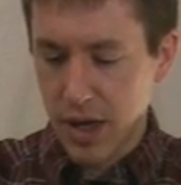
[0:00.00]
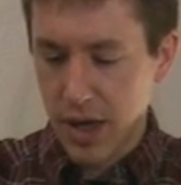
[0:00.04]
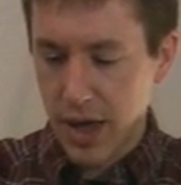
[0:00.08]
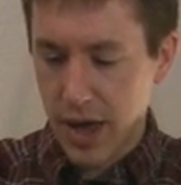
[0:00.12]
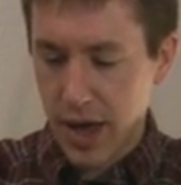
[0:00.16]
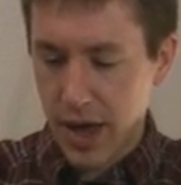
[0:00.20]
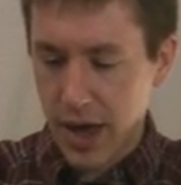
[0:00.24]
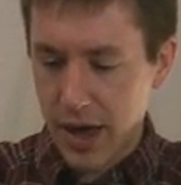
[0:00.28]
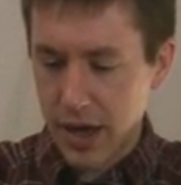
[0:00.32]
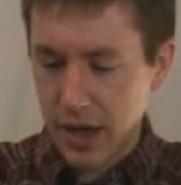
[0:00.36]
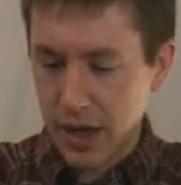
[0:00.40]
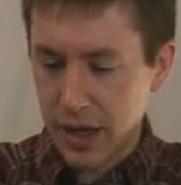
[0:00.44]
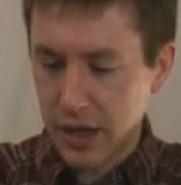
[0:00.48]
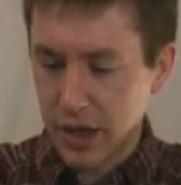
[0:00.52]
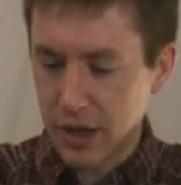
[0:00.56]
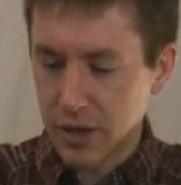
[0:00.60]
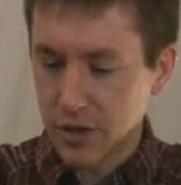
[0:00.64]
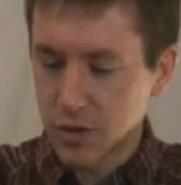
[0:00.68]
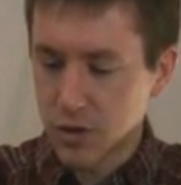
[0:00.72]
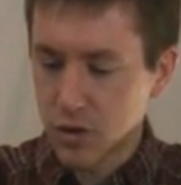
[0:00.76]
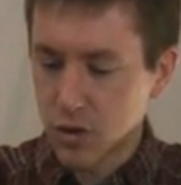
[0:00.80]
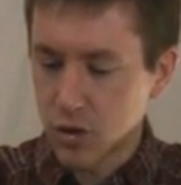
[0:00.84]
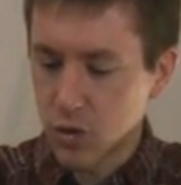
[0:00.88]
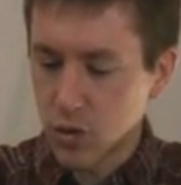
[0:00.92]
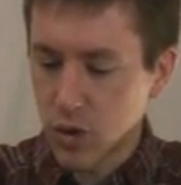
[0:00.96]
adding
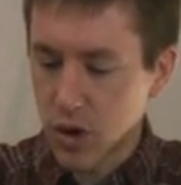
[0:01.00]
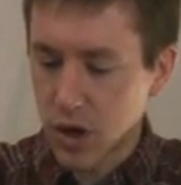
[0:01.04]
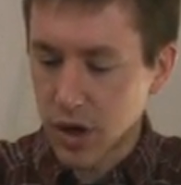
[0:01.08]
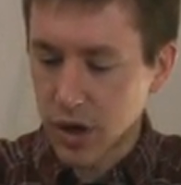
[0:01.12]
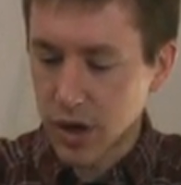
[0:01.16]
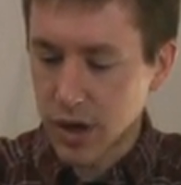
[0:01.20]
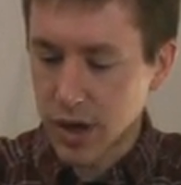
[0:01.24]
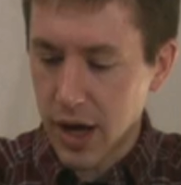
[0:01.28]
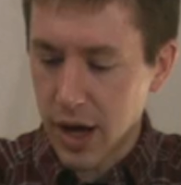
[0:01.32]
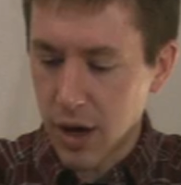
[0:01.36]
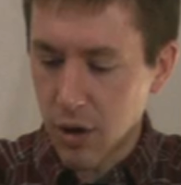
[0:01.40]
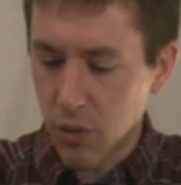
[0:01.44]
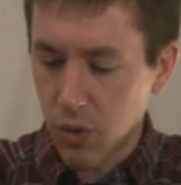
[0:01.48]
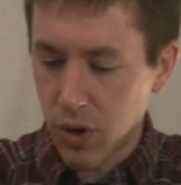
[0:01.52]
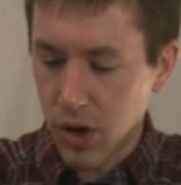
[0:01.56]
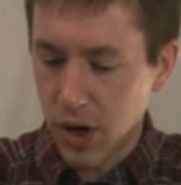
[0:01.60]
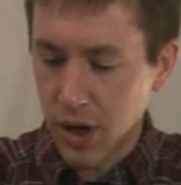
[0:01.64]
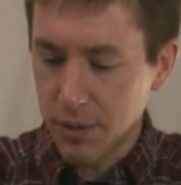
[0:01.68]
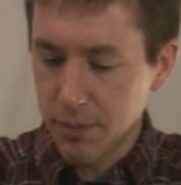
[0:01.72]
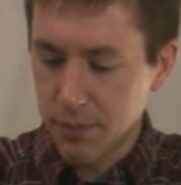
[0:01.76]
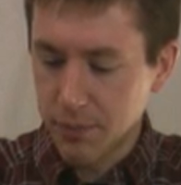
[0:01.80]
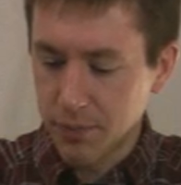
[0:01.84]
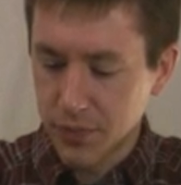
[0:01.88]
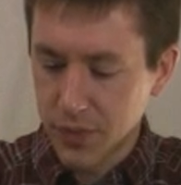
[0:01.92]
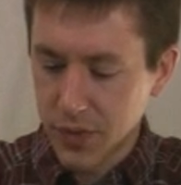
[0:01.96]
into our
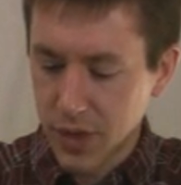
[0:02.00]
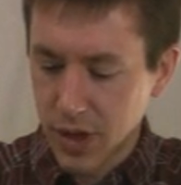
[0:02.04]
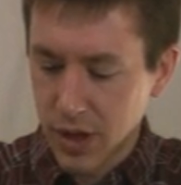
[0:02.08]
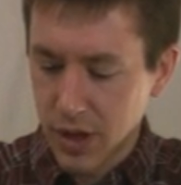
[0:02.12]
gaiwan.